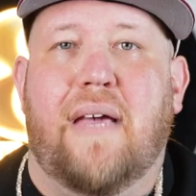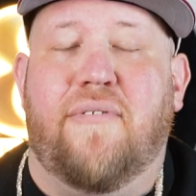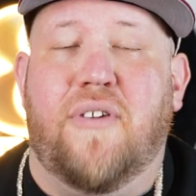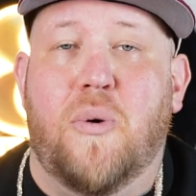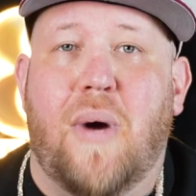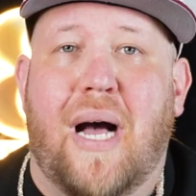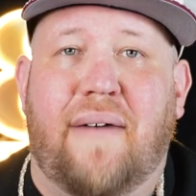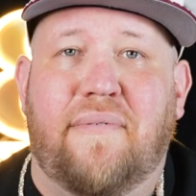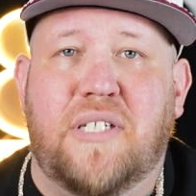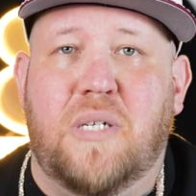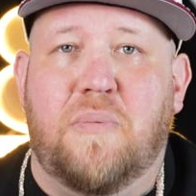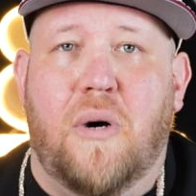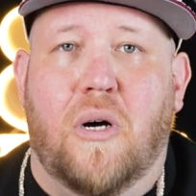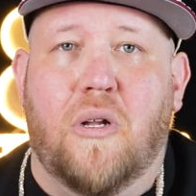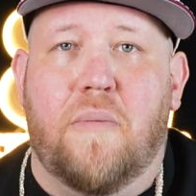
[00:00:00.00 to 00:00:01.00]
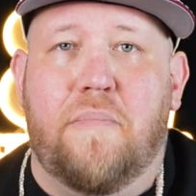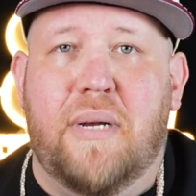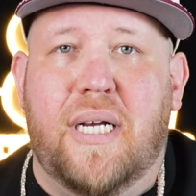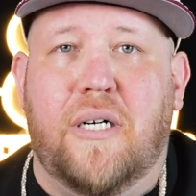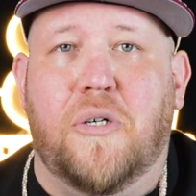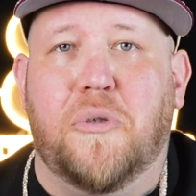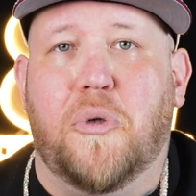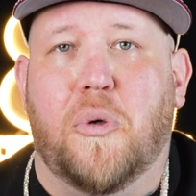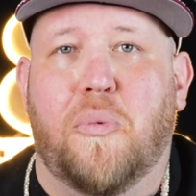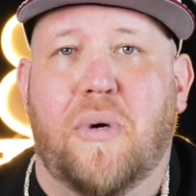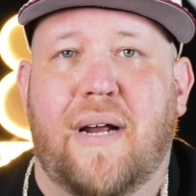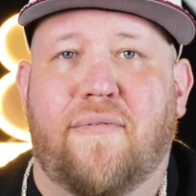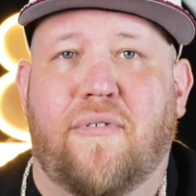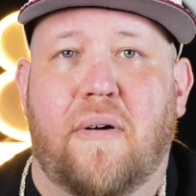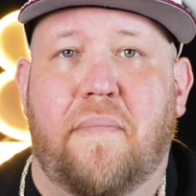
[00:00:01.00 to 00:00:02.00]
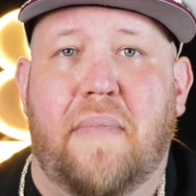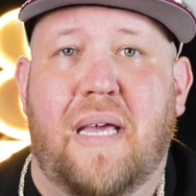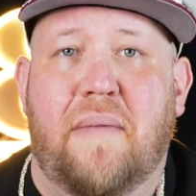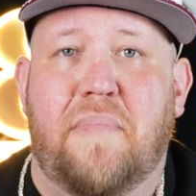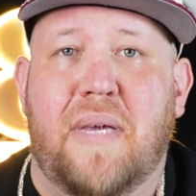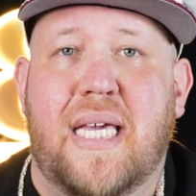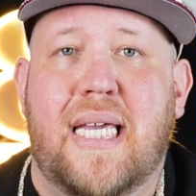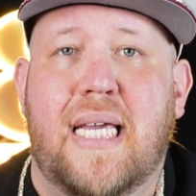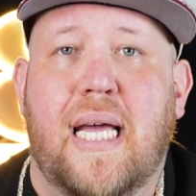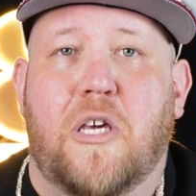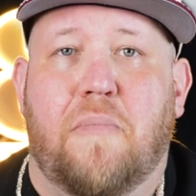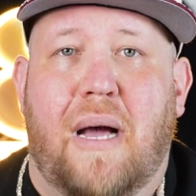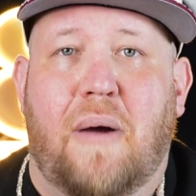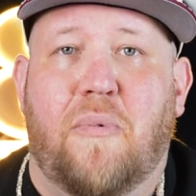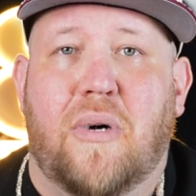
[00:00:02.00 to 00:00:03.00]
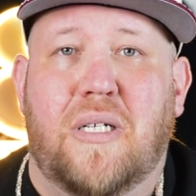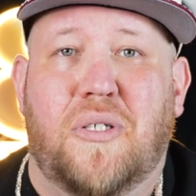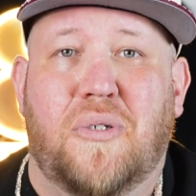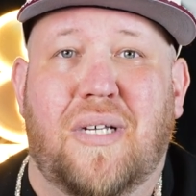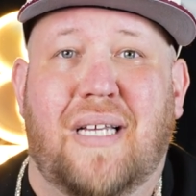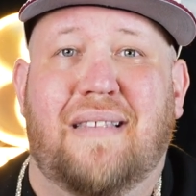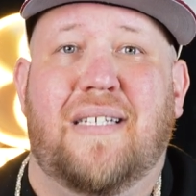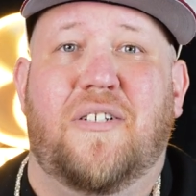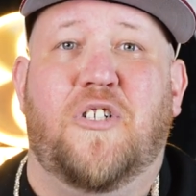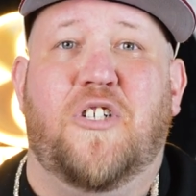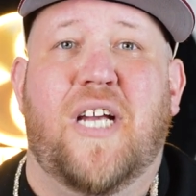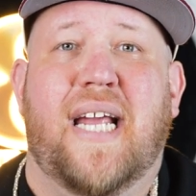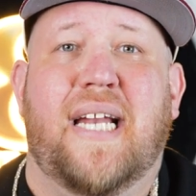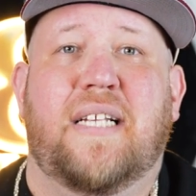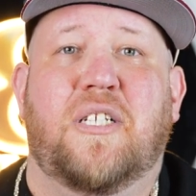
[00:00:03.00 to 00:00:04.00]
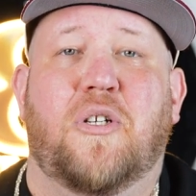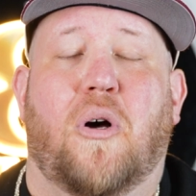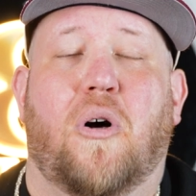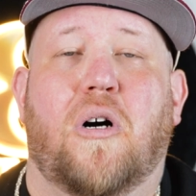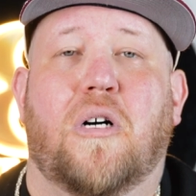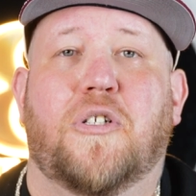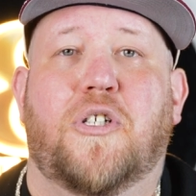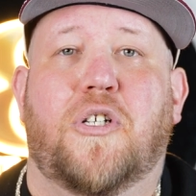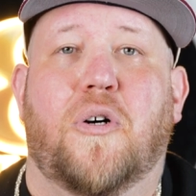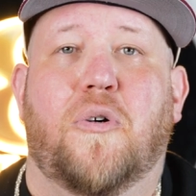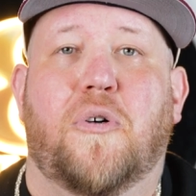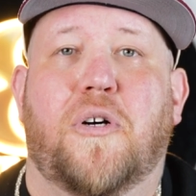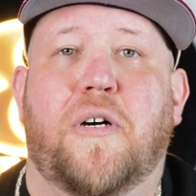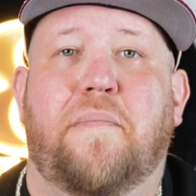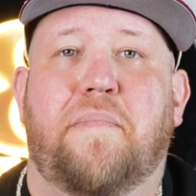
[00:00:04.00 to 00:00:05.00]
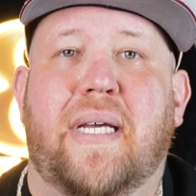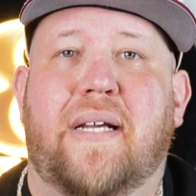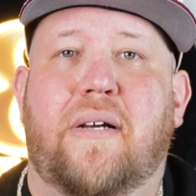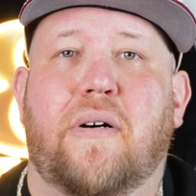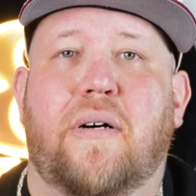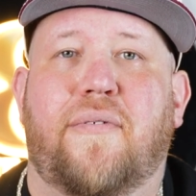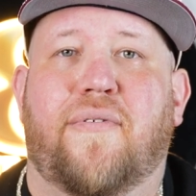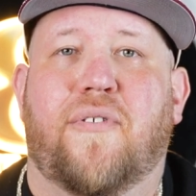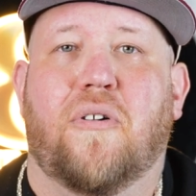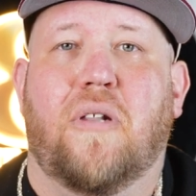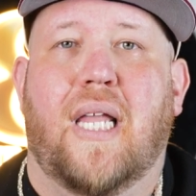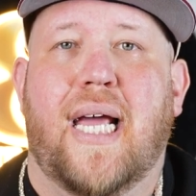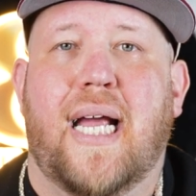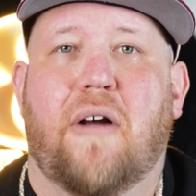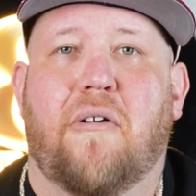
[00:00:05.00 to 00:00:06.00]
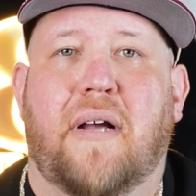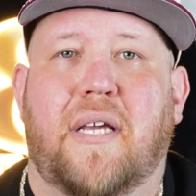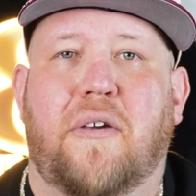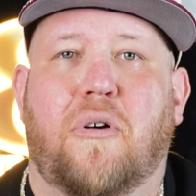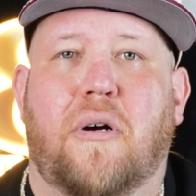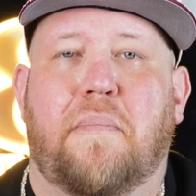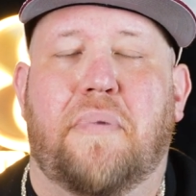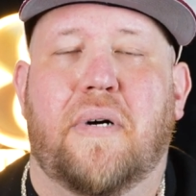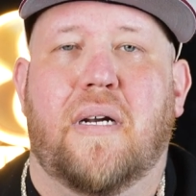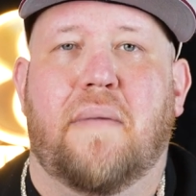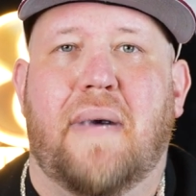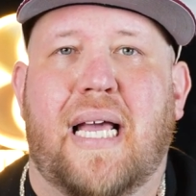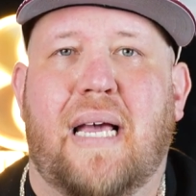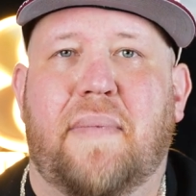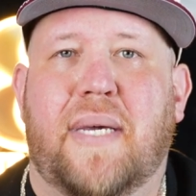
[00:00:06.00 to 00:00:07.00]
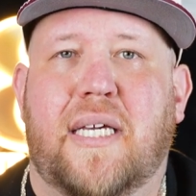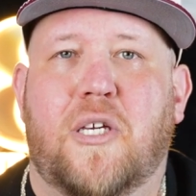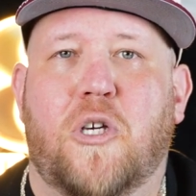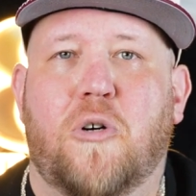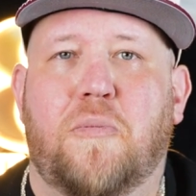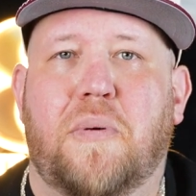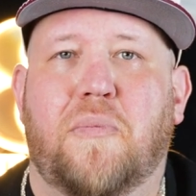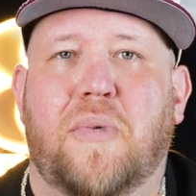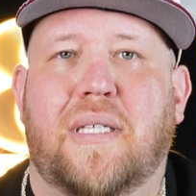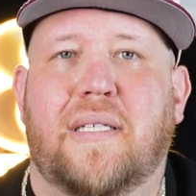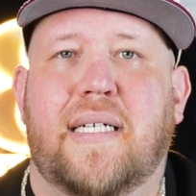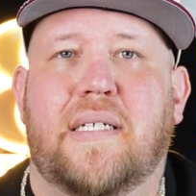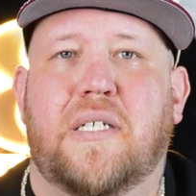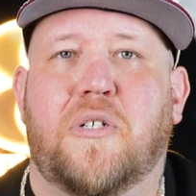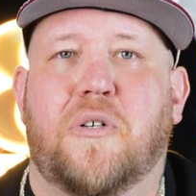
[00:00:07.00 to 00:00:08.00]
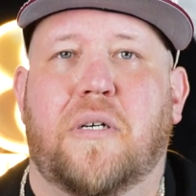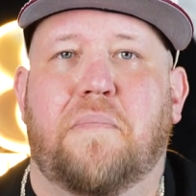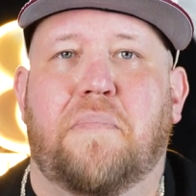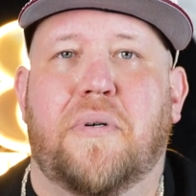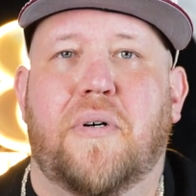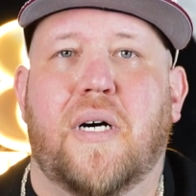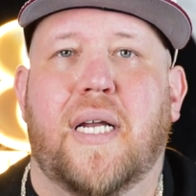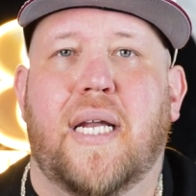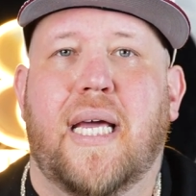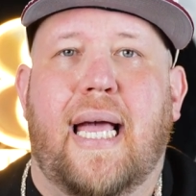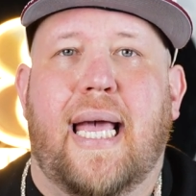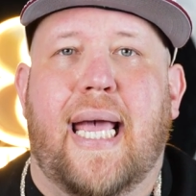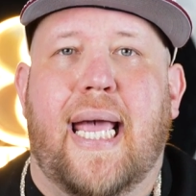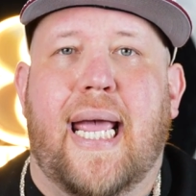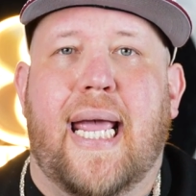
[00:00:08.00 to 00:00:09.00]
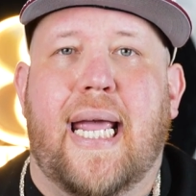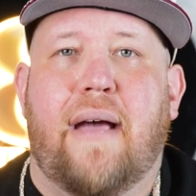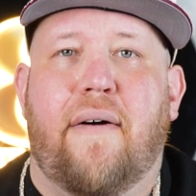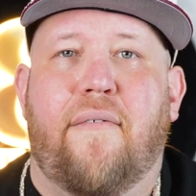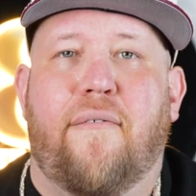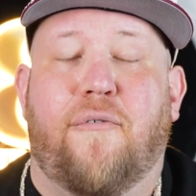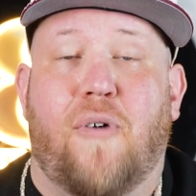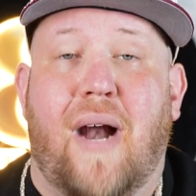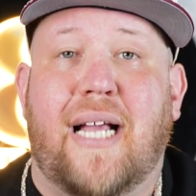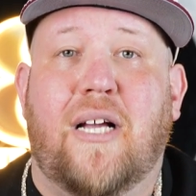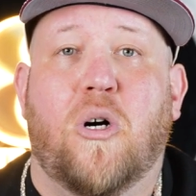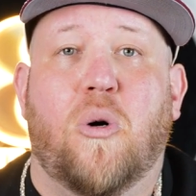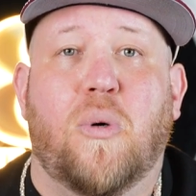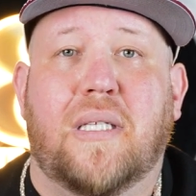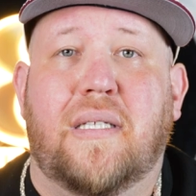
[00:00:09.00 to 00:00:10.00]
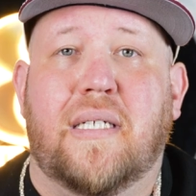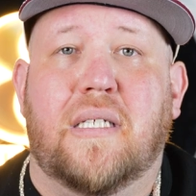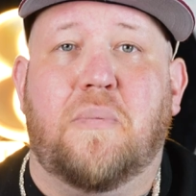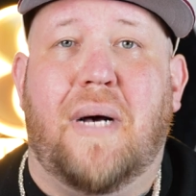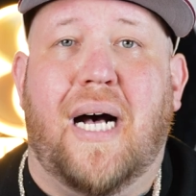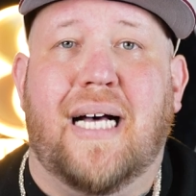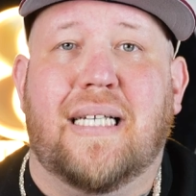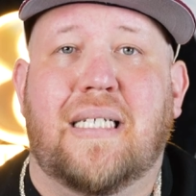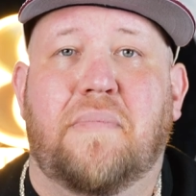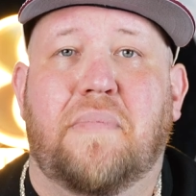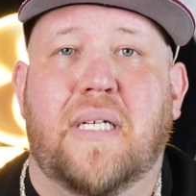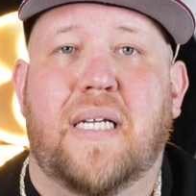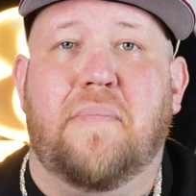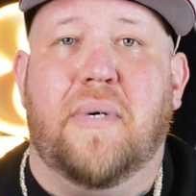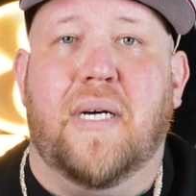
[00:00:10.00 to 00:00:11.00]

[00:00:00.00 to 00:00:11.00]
if you have a smaller build or whatever it may be, you might want to do that. This chain is also could be good for layering. You could put a Miami Cuban with this. You could put a Franco with this possibly,